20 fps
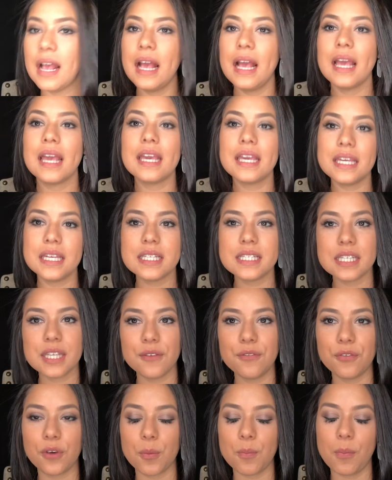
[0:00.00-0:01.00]
Easy
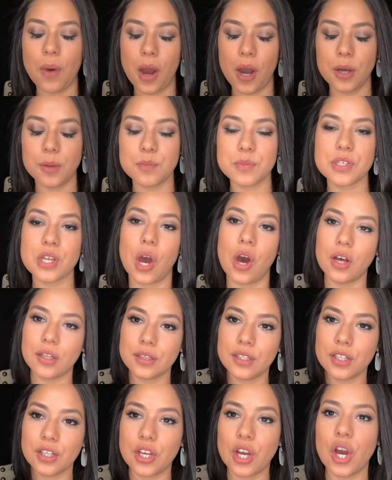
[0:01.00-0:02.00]
for moms on the
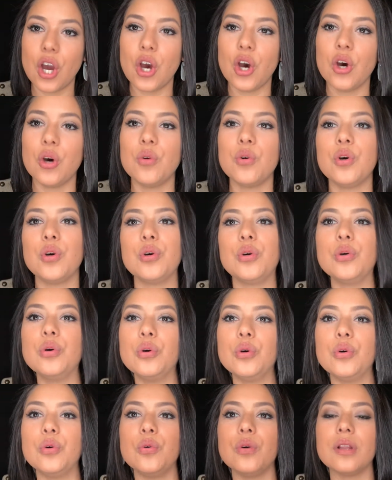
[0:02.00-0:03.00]
go
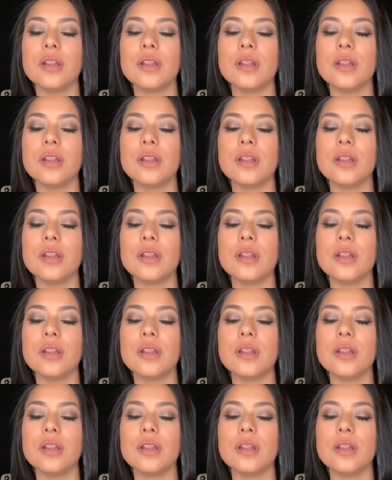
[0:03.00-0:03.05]
who